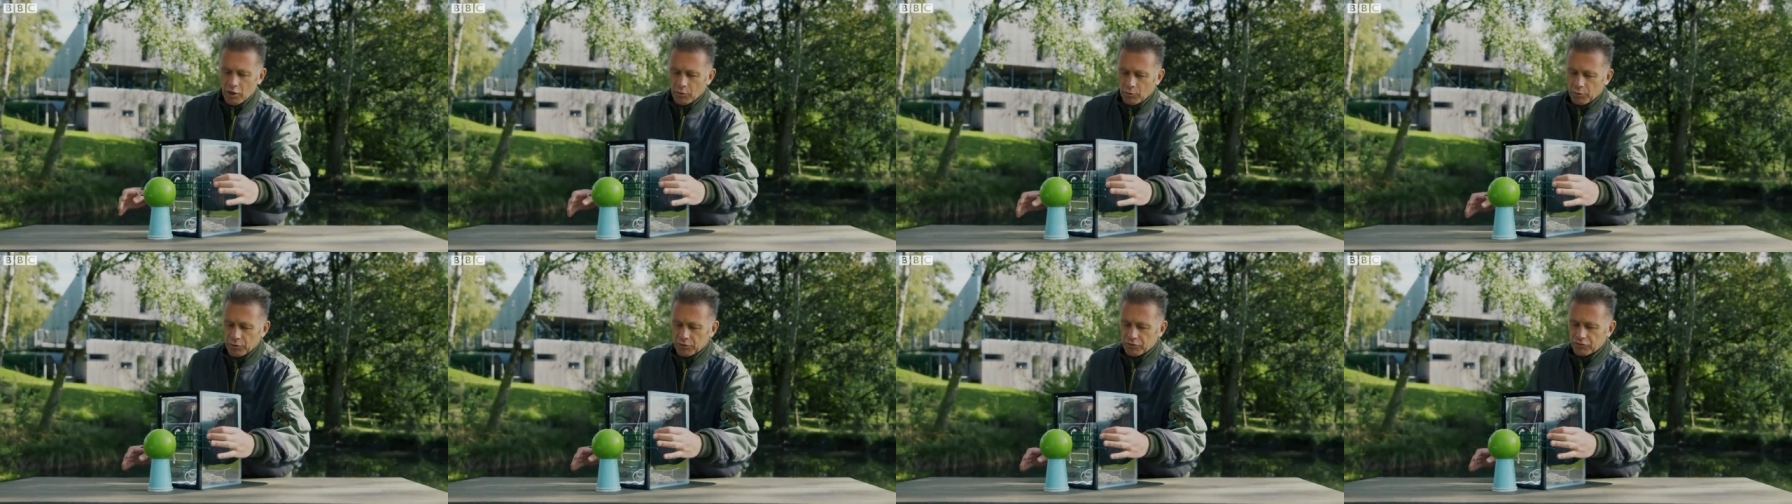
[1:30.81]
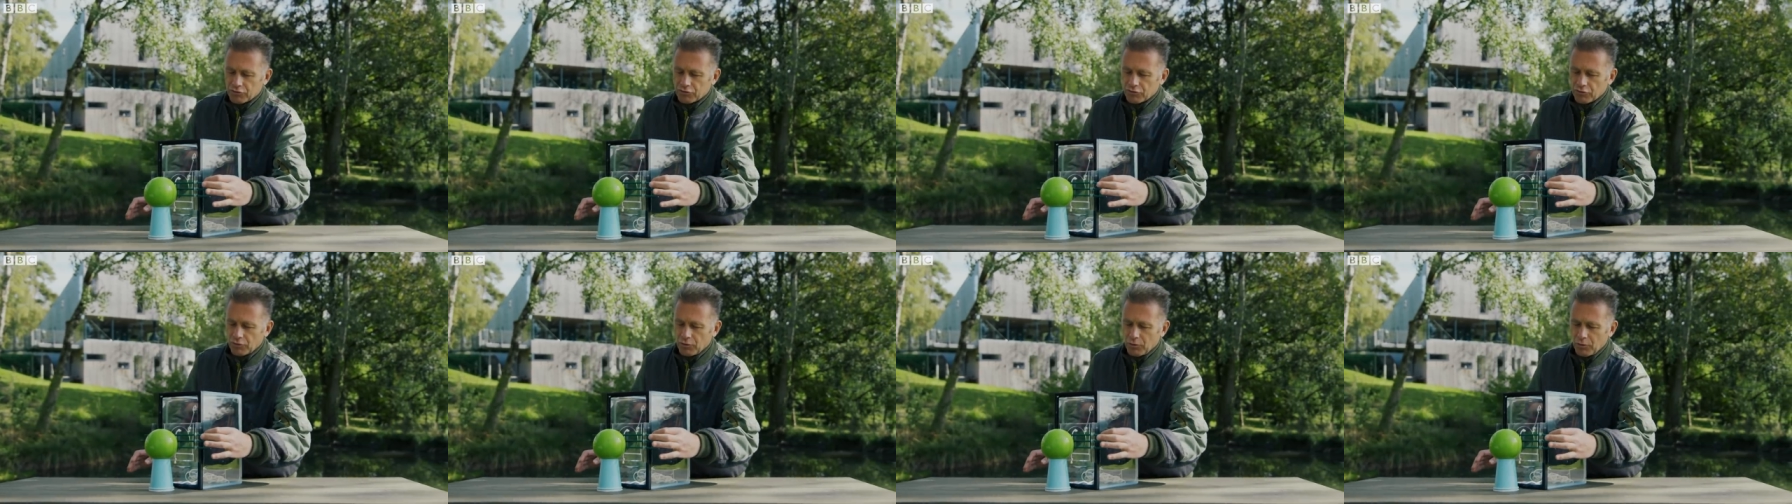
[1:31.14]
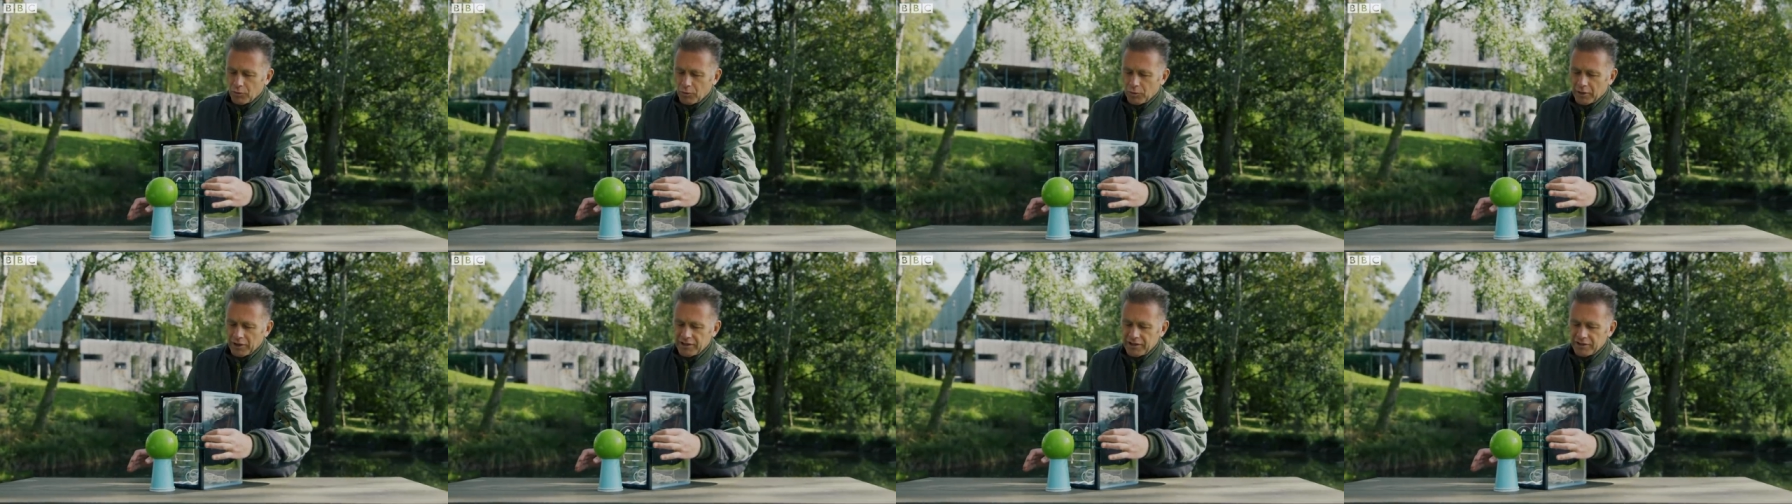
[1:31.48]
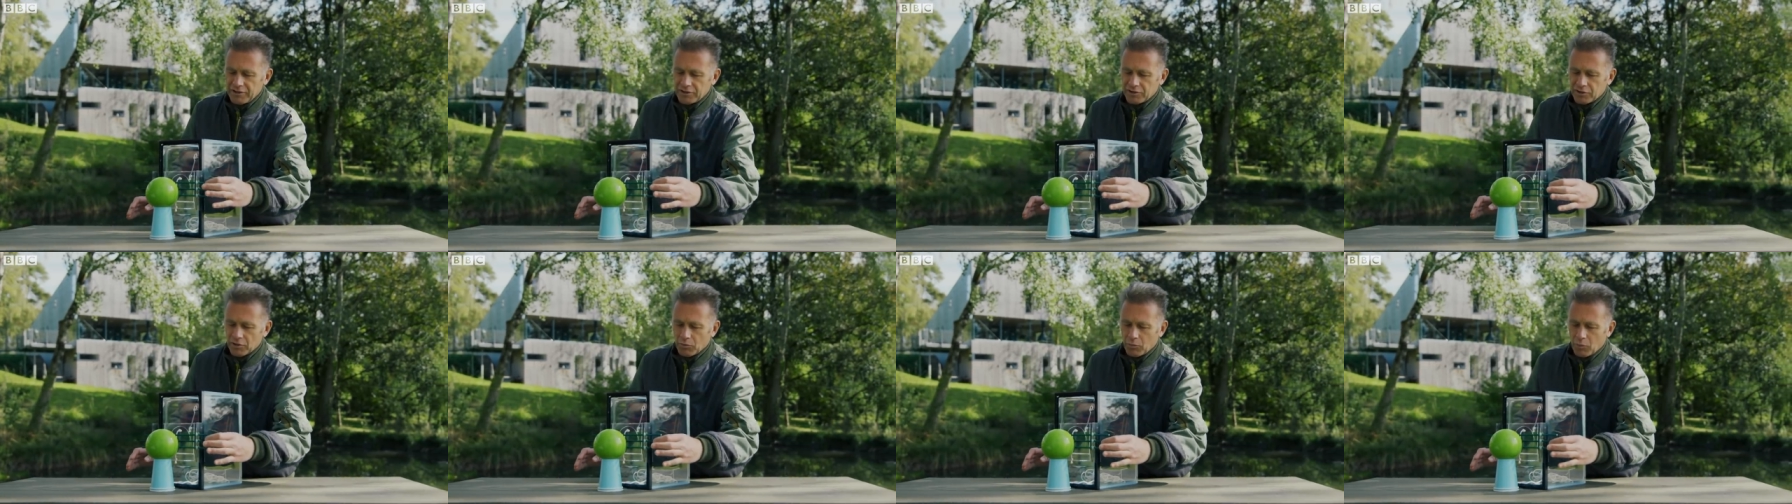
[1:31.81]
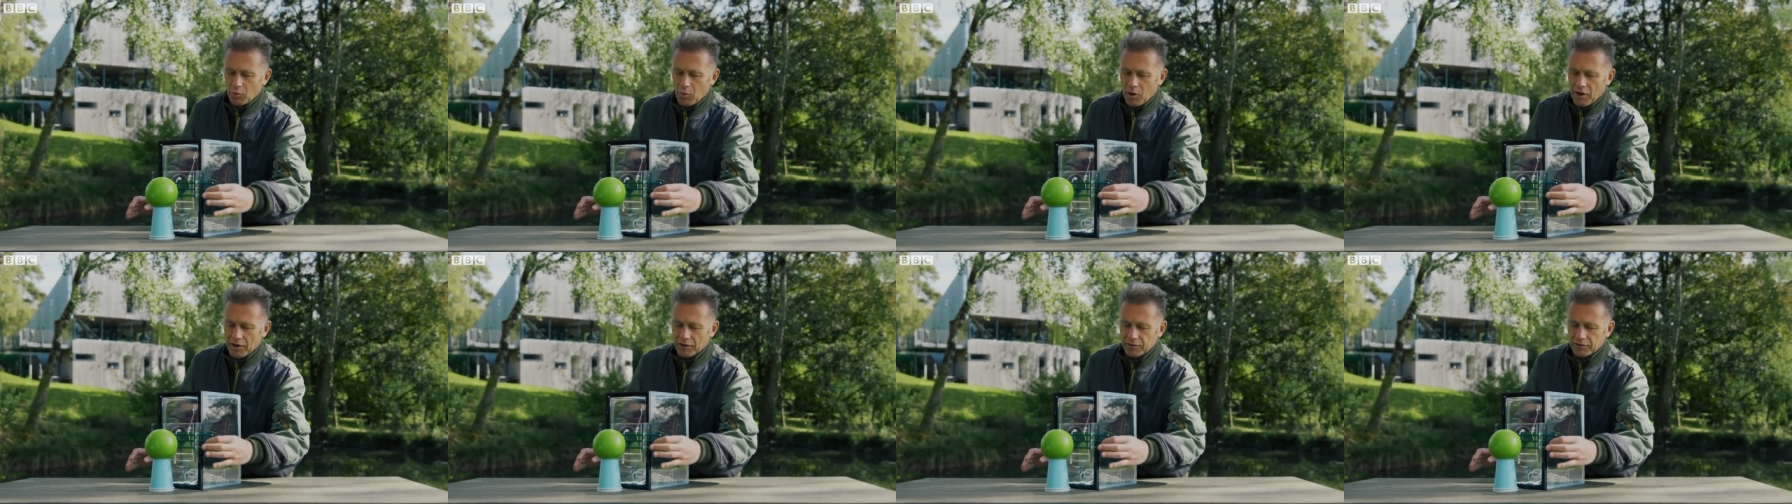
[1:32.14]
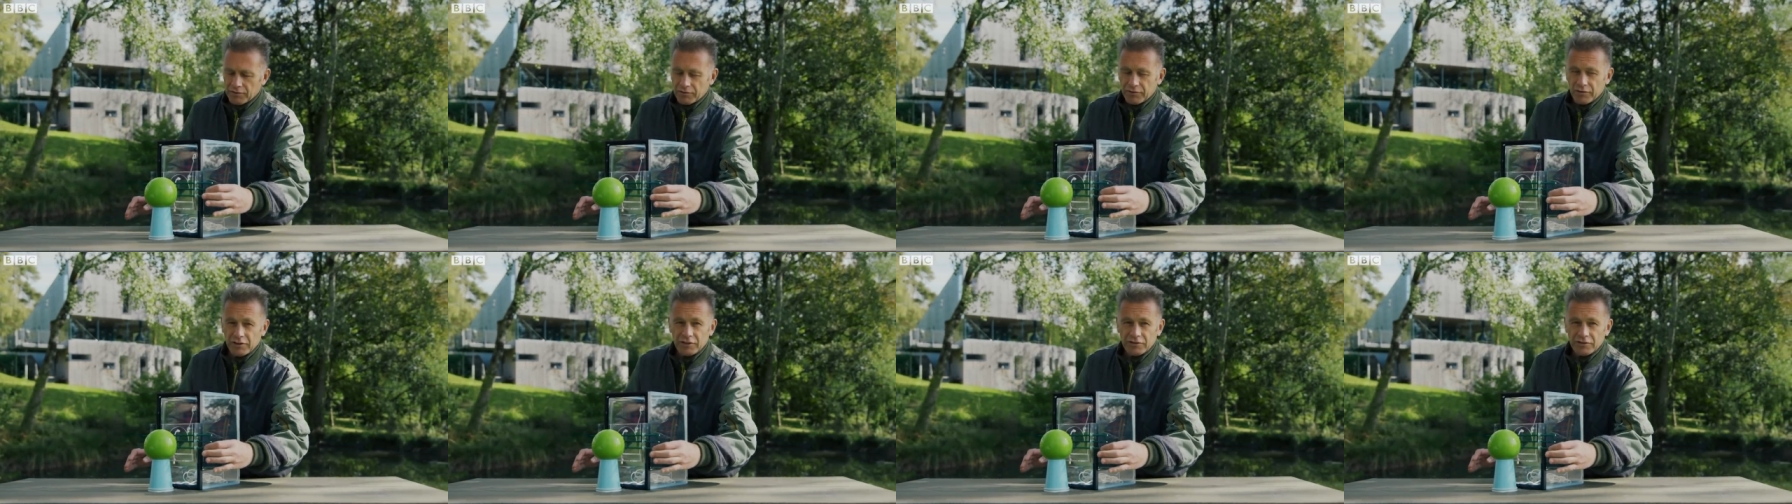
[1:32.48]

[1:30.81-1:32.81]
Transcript: withdraw each one of